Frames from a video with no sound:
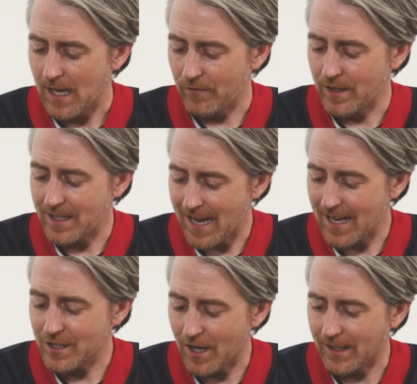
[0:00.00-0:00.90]
They have the
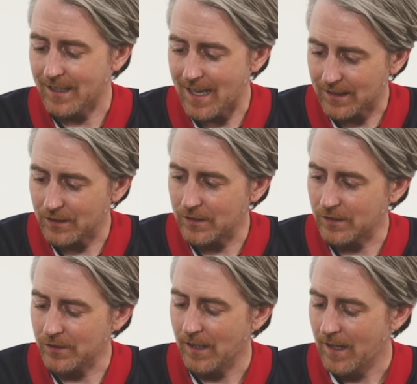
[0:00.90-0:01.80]
Nantucket
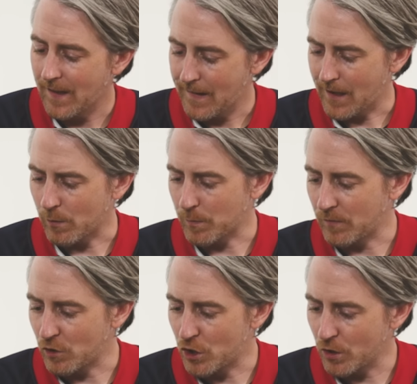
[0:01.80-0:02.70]
Nectars, uh, which I believe
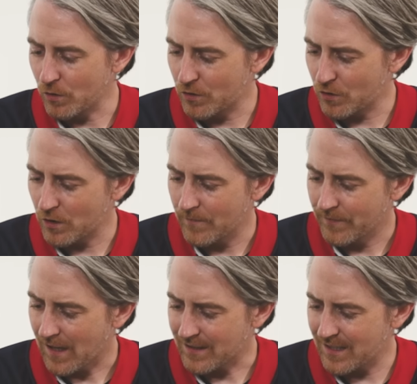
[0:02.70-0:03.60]
is juice.
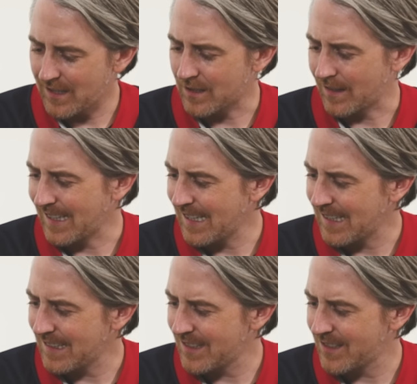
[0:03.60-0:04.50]
see these are
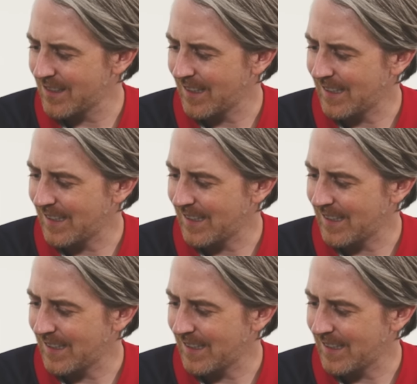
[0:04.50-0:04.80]
Is,